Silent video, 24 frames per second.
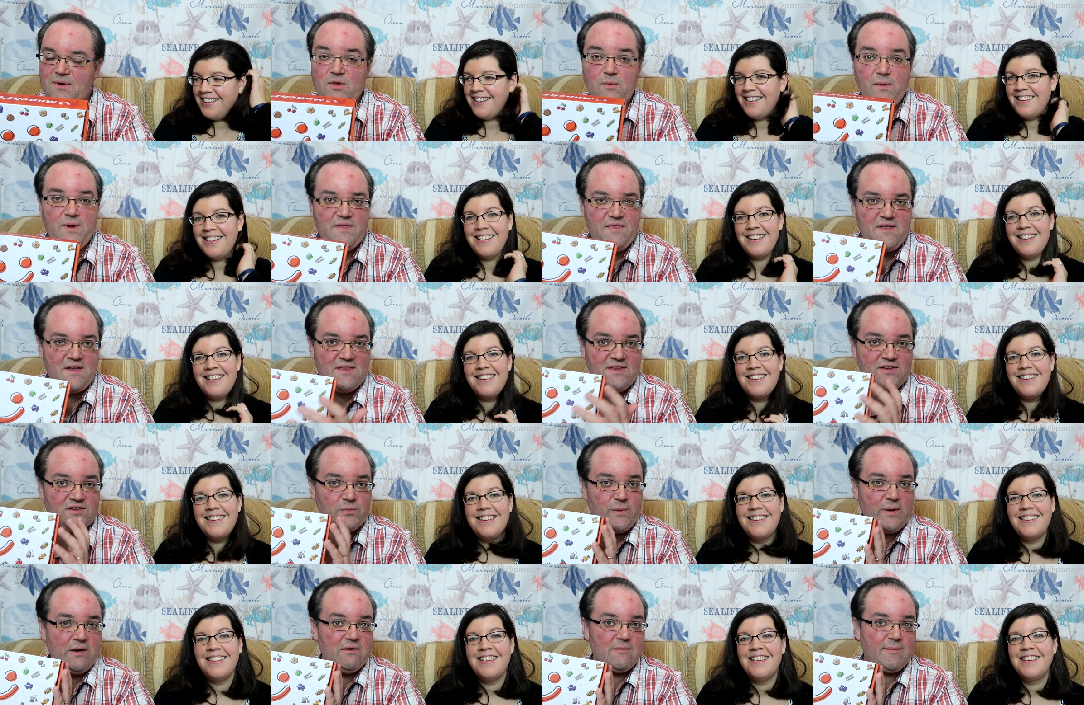Speaker 1: but the one thing
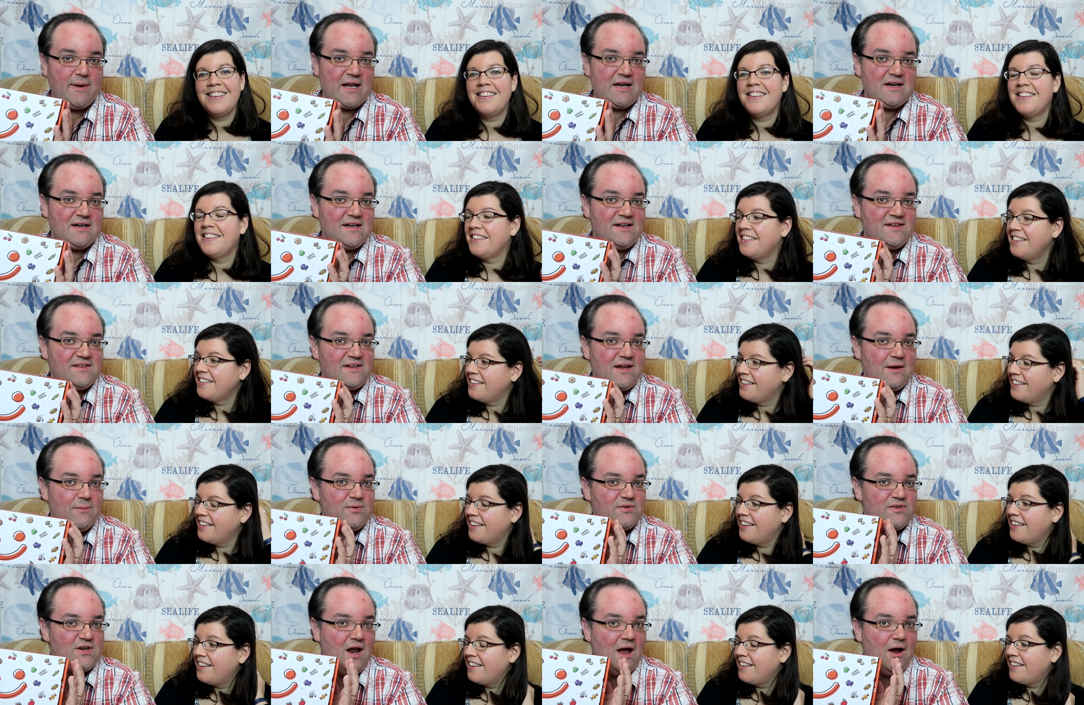that's weird about it is
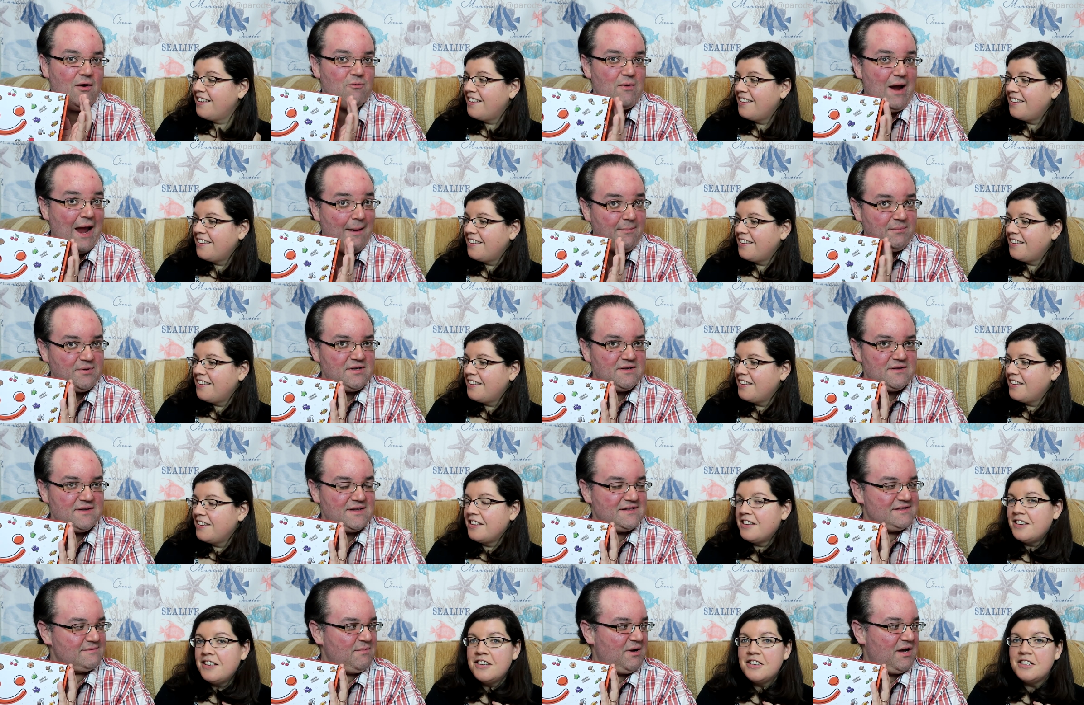it was not wrapped
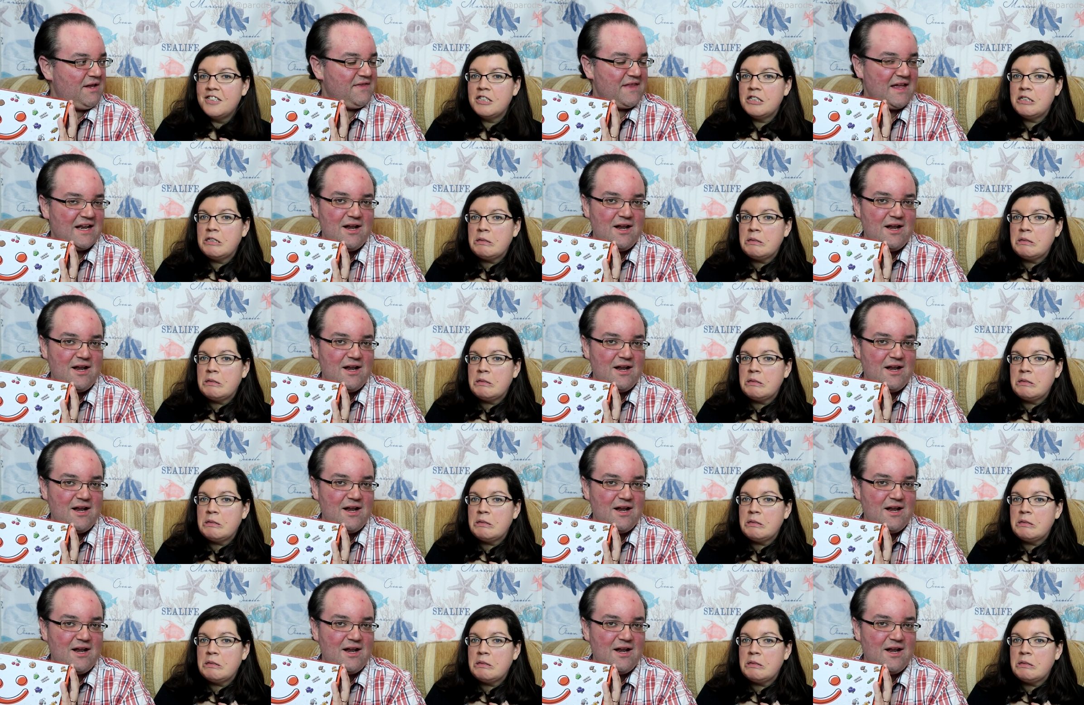this month.